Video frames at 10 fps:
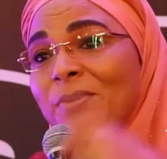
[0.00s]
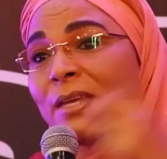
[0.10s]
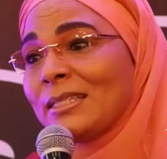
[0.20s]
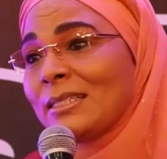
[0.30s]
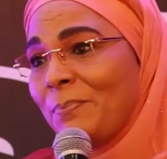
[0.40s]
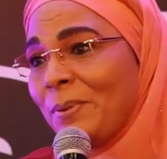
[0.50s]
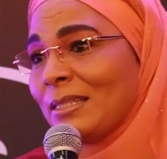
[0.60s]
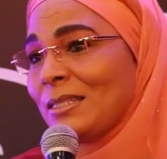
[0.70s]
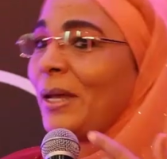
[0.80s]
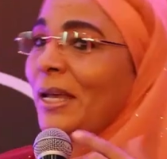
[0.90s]
years
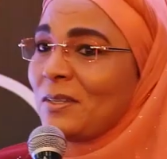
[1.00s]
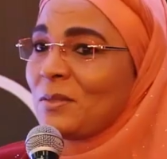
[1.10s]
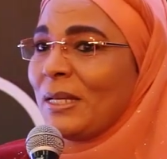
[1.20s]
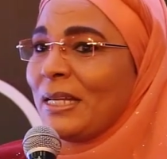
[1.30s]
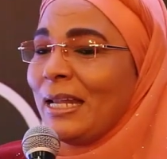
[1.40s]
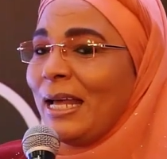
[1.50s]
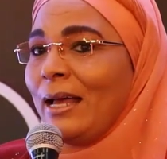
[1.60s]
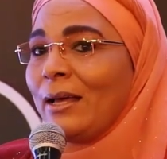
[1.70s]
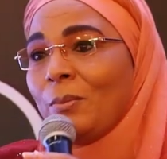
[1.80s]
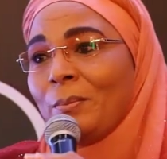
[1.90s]
apart, my husband and I.
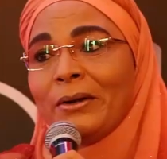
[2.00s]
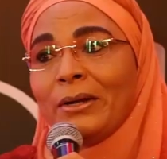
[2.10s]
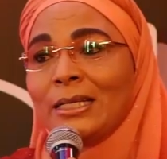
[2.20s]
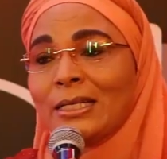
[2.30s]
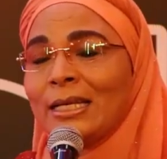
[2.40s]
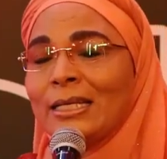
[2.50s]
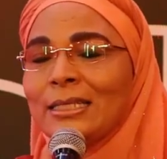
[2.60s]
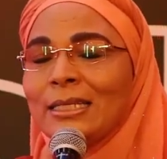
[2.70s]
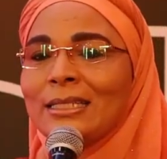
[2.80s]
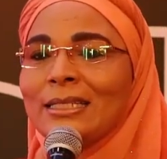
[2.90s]
I got married at 18.